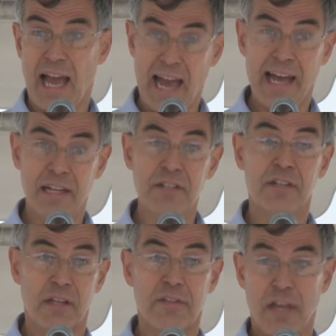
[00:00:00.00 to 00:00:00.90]
and
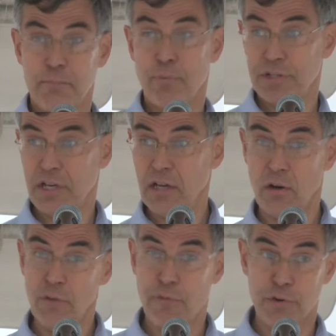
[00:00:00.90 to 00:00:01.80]
that
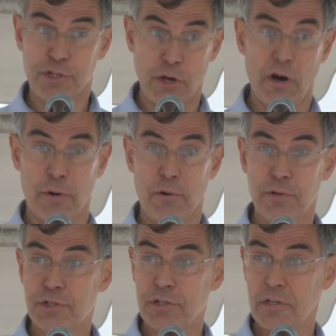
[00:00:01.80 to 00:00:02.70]
Brazil, for
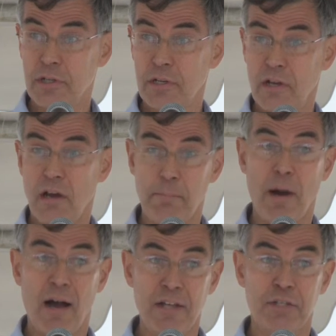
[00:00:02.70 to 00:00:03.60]
starters,
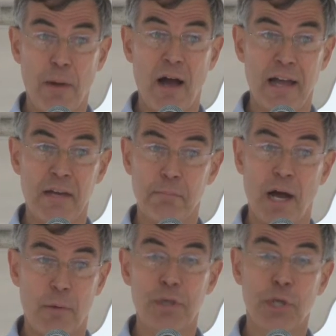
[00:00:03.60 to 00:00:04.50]
abides by it
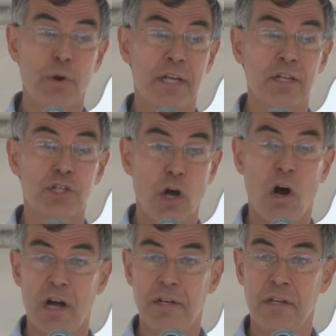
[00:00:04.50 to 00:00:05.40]
by returning
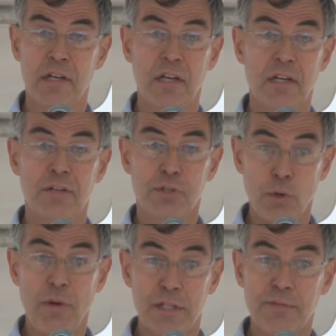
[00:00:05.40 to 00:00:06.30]
Sean
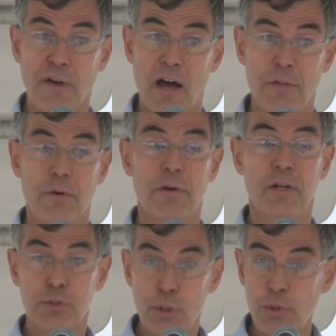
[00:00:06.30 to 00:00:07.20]
to his father,
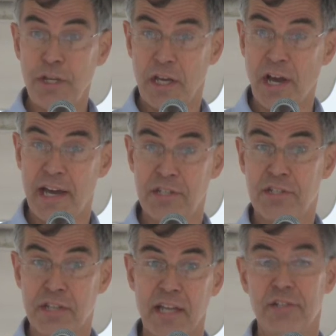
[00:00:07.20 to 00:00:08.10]
to the United
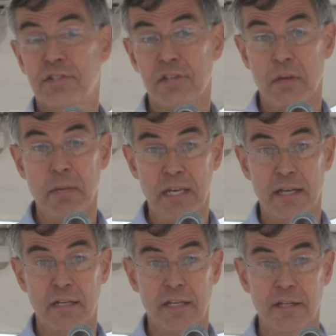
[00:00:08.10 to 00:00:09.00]
States
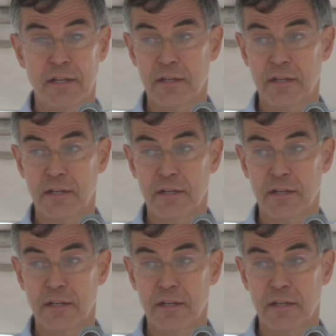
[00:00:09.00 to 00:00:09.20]
immediately.